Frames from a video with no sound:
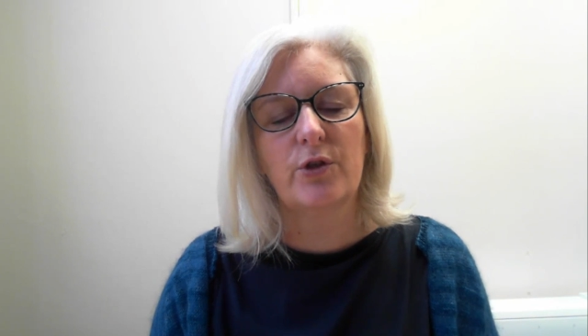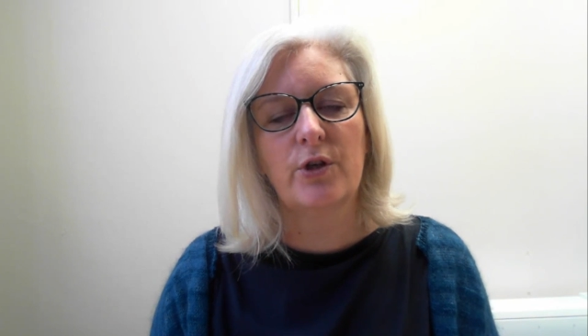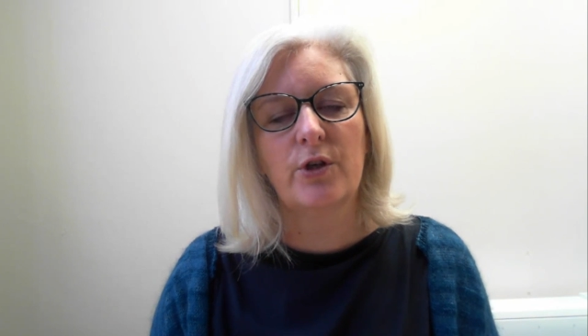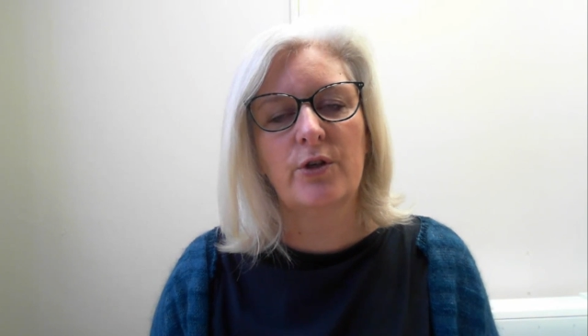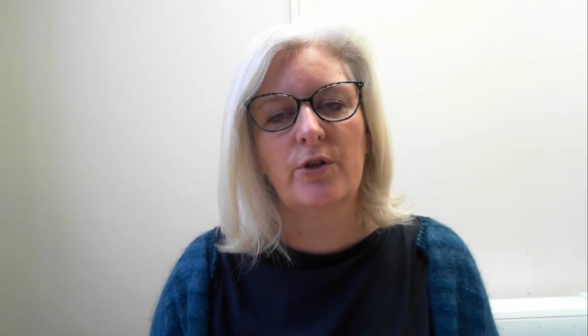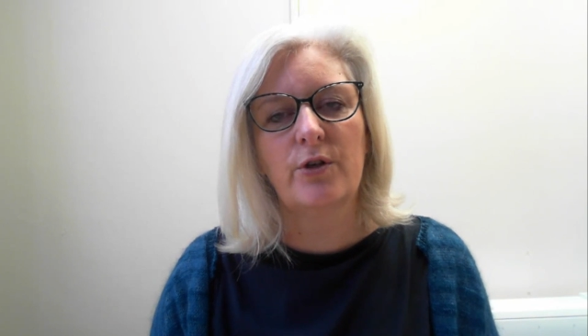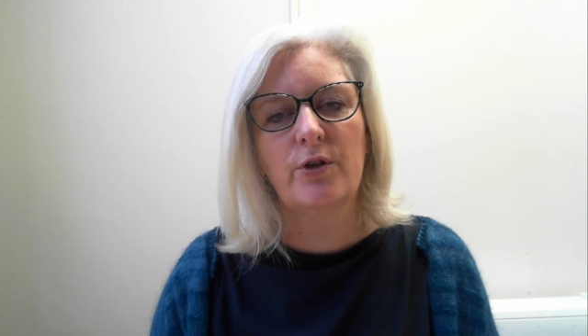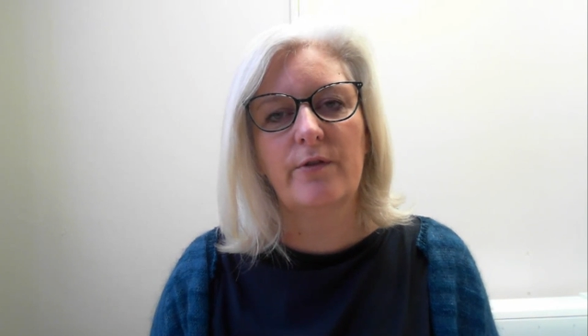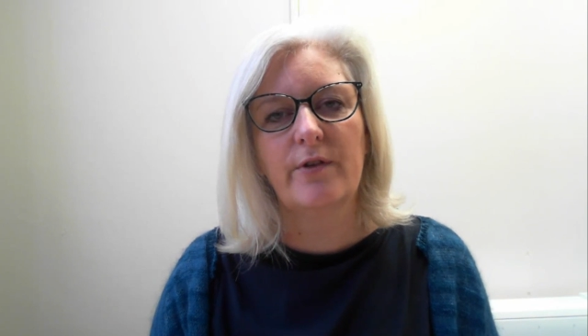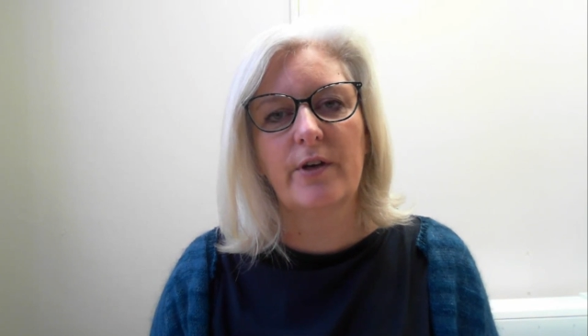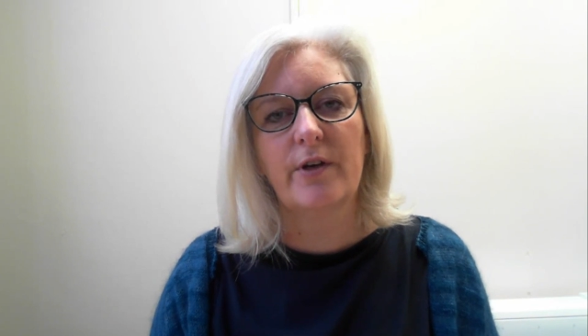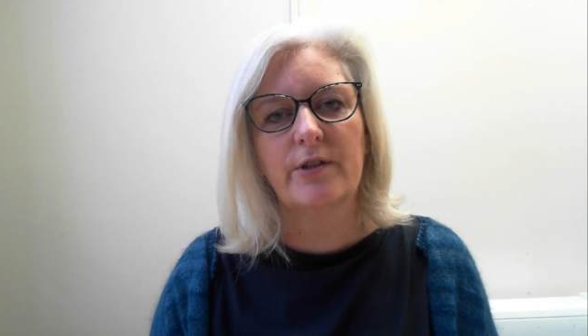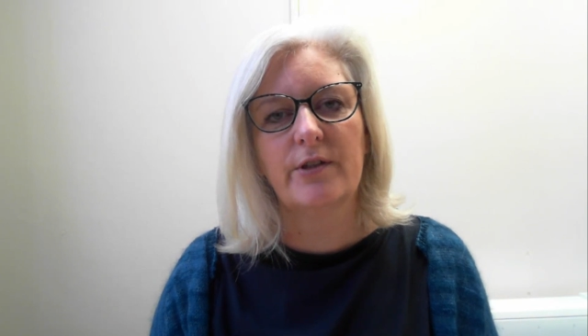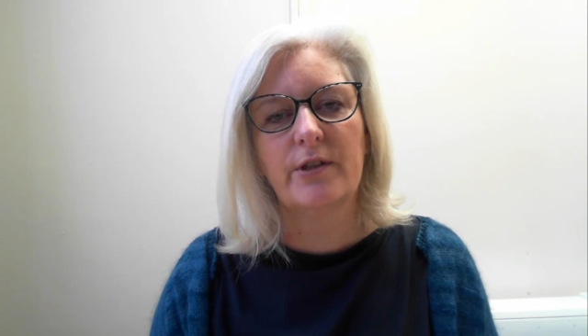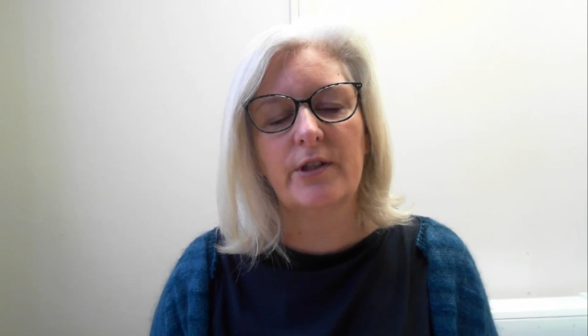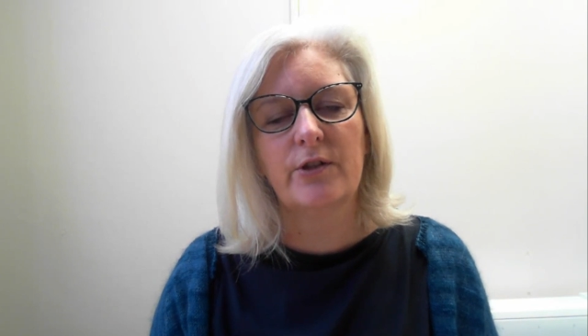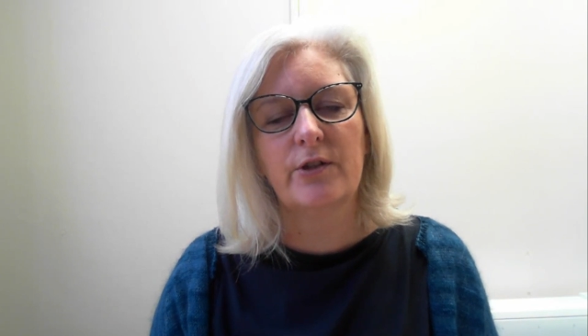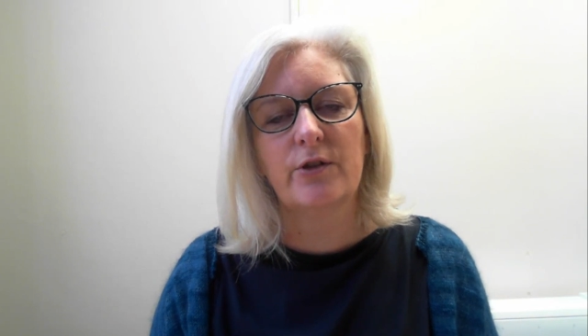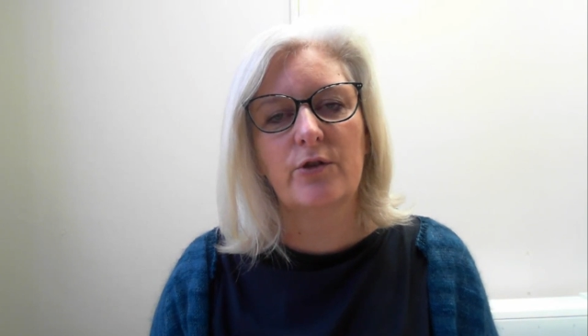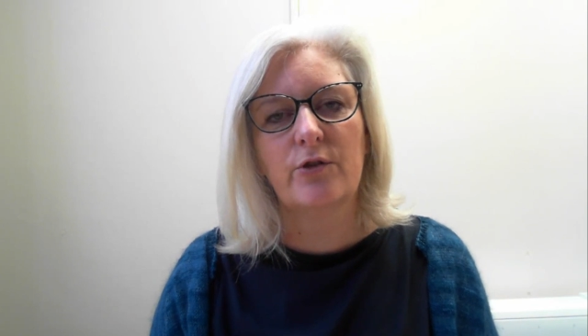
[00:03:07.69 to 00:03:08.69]
and
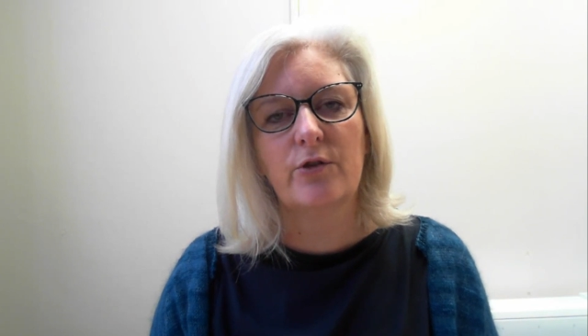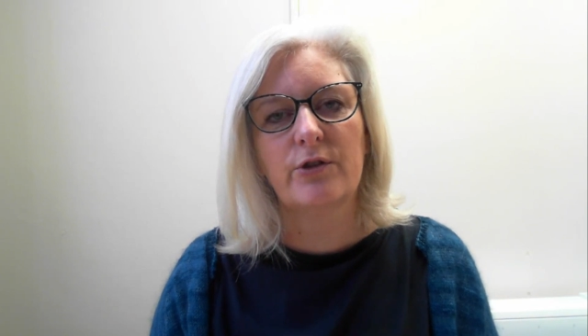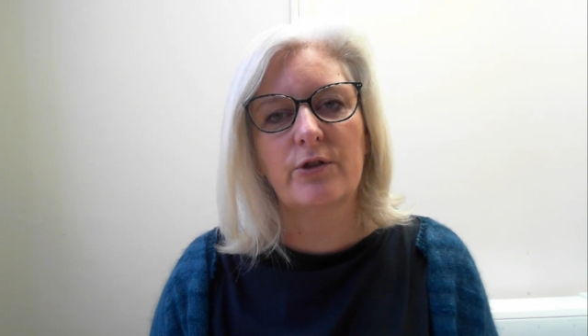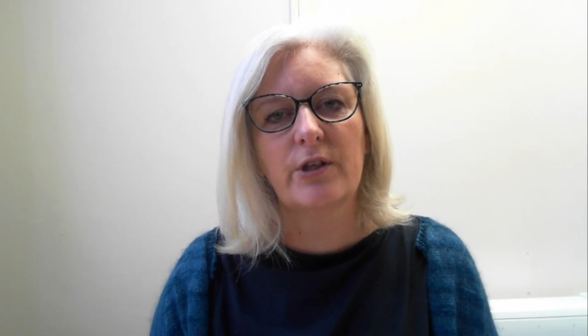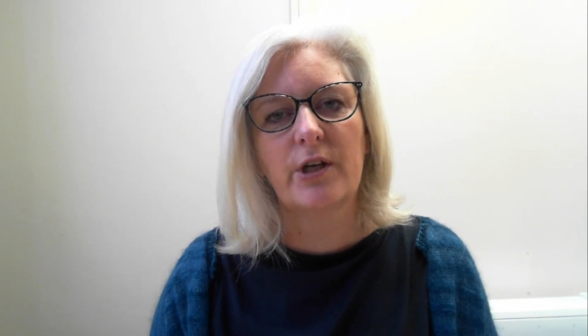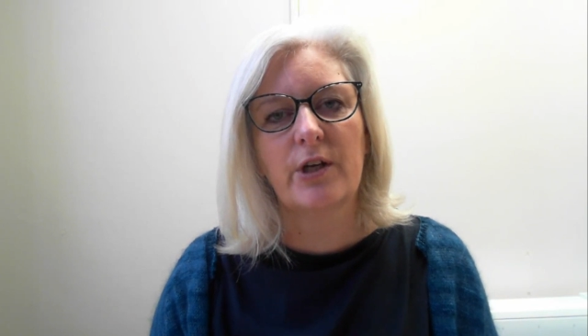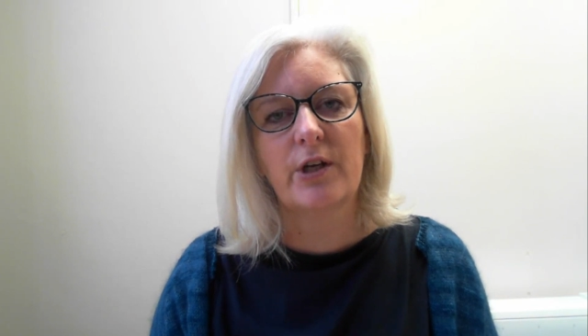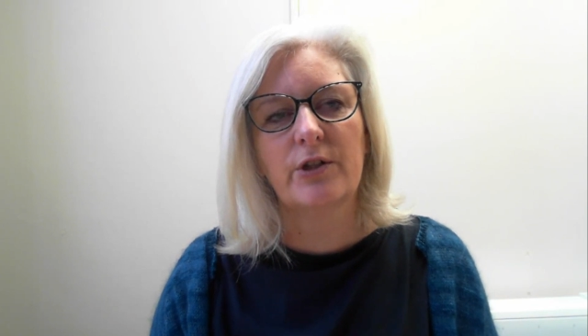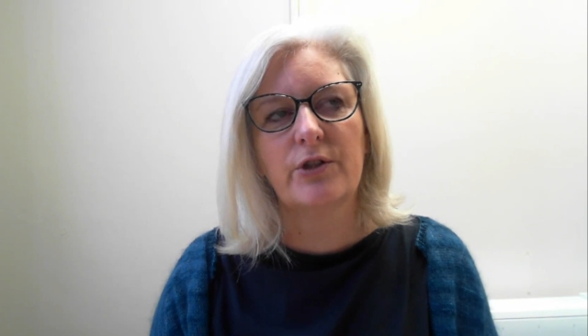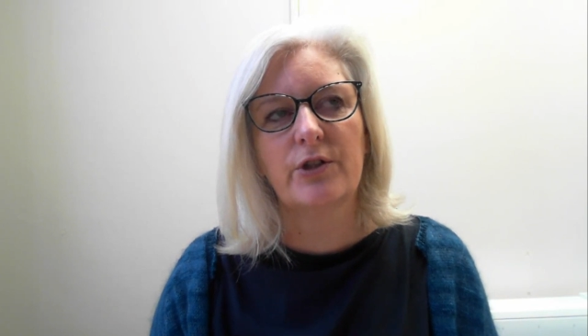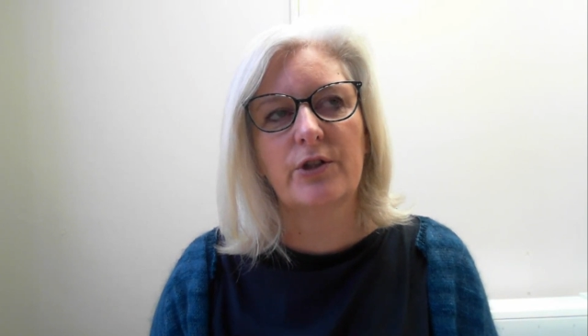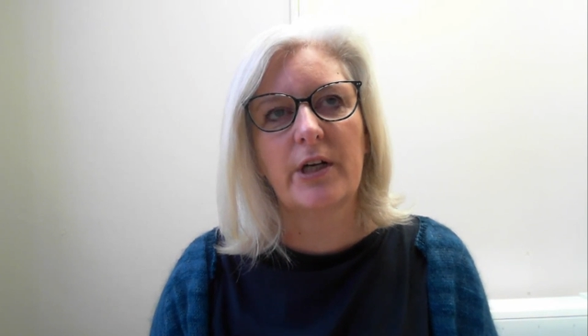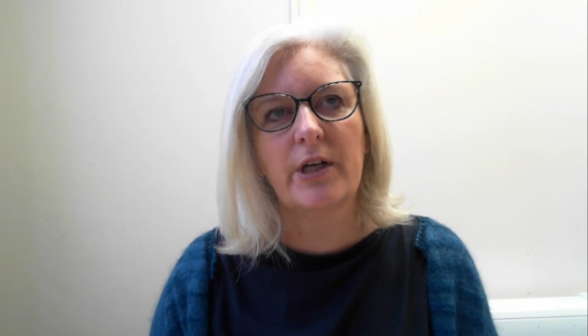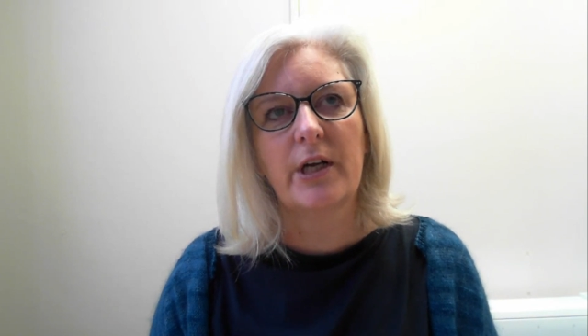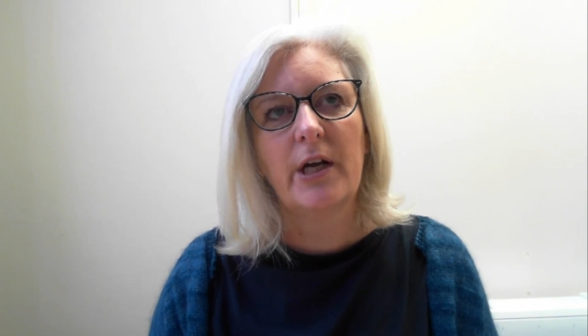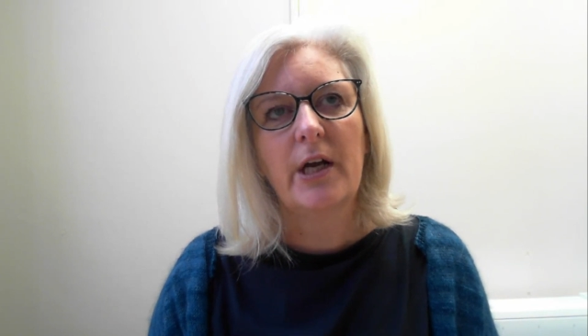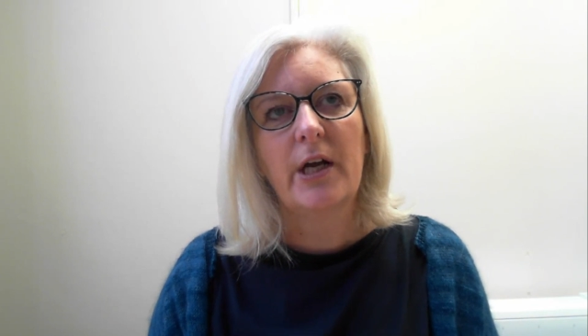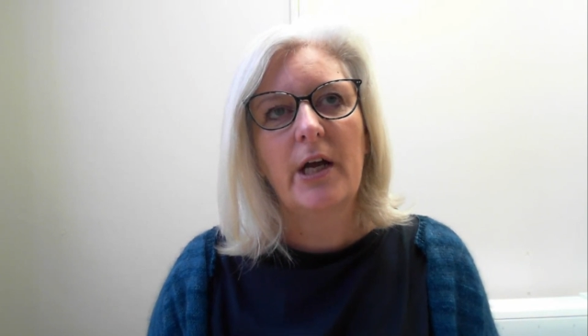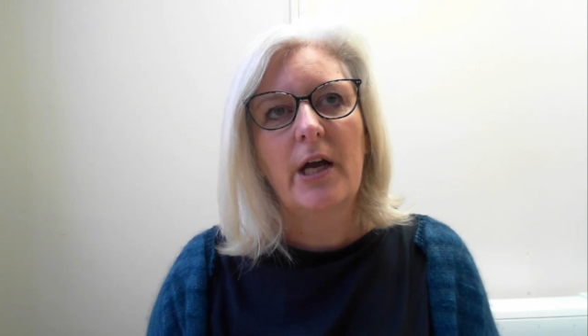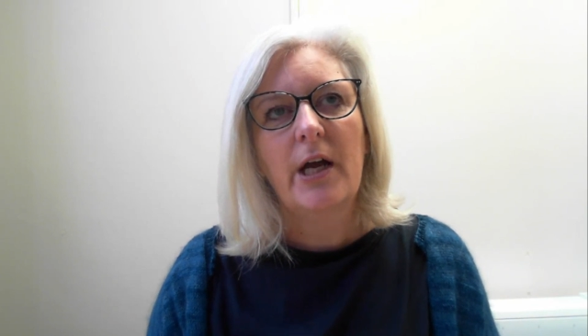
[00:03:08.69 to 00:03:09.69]
universities across the country.